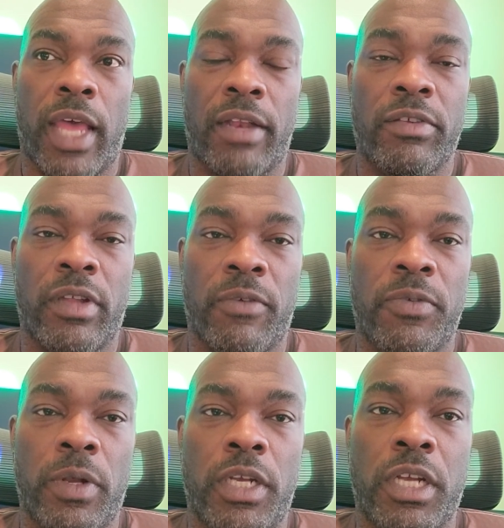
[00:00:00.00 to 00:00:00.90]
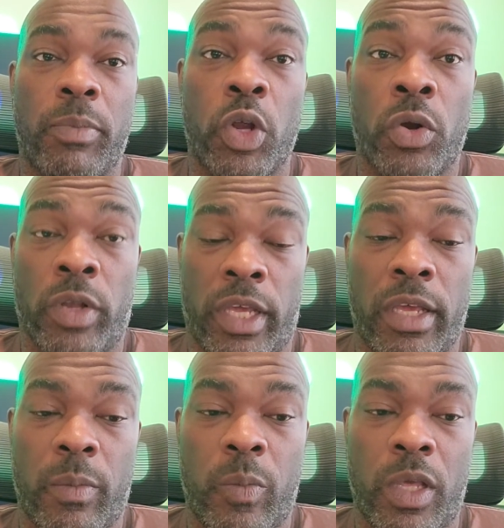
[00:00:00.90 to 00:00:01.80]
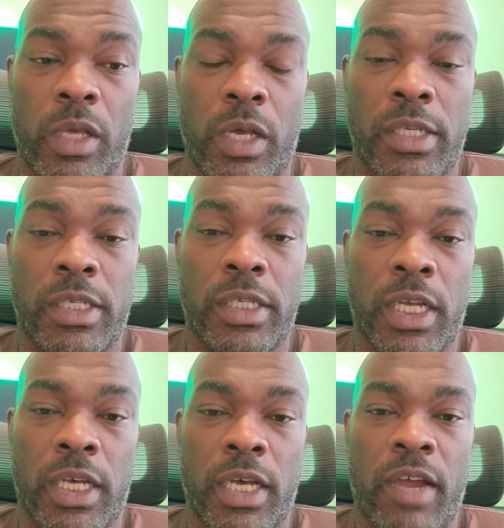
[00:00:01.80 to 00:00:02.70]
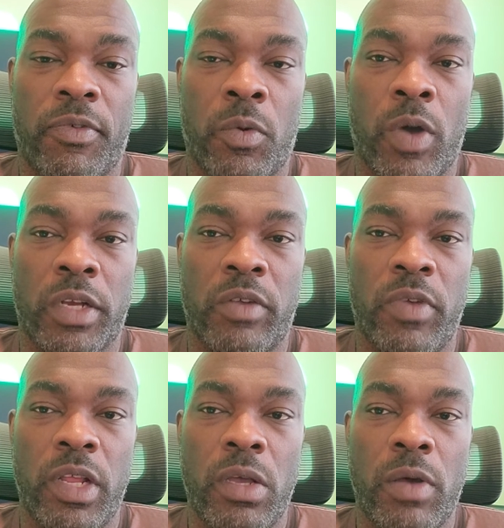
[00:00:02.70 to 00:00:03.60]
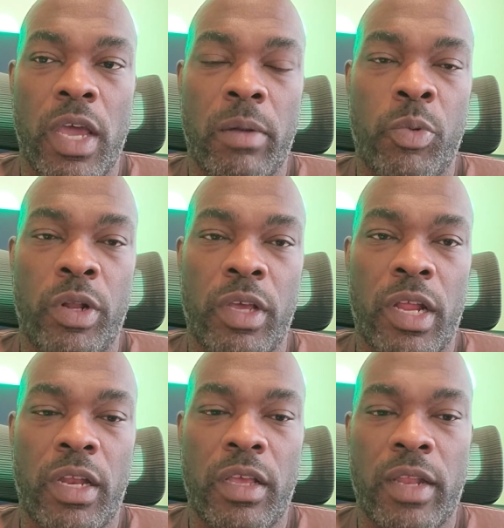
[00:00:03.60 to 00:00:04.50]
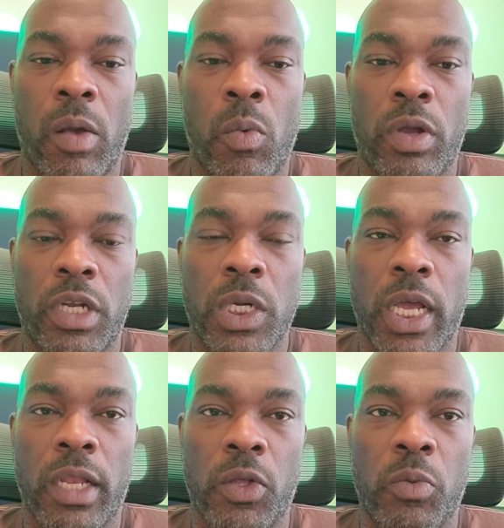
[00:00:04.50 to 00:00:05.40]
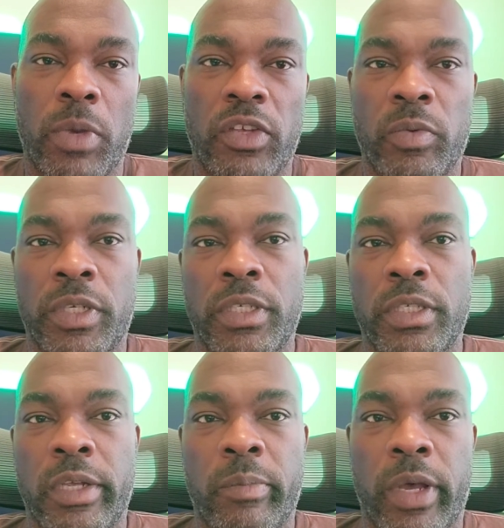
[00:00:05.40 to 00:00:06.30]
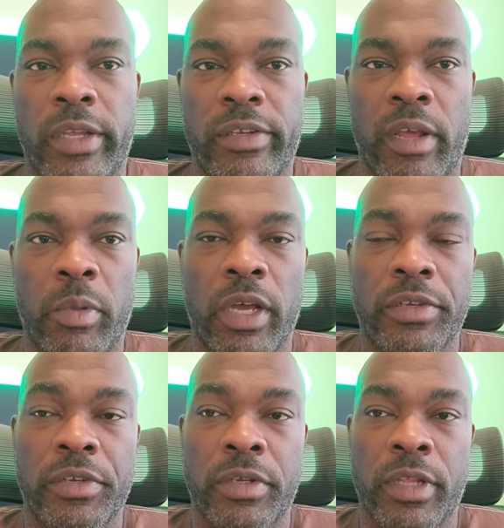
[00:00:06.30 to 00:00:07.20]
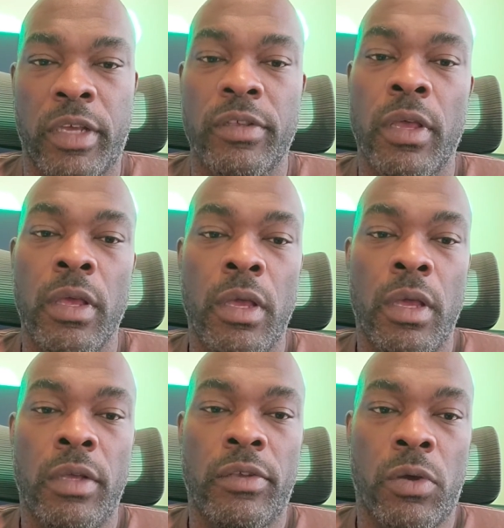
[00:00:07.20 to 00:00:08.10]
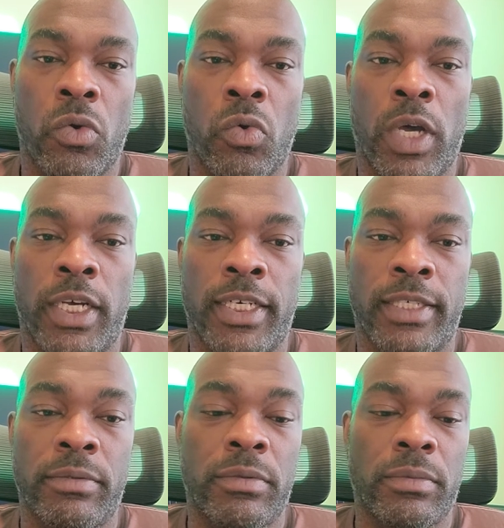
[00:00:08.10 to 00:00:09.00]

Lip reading: stuff shipped early, because after watching the video, I had a pretty good idea that I wanted to try and lube my switches and my stabilizers and things. So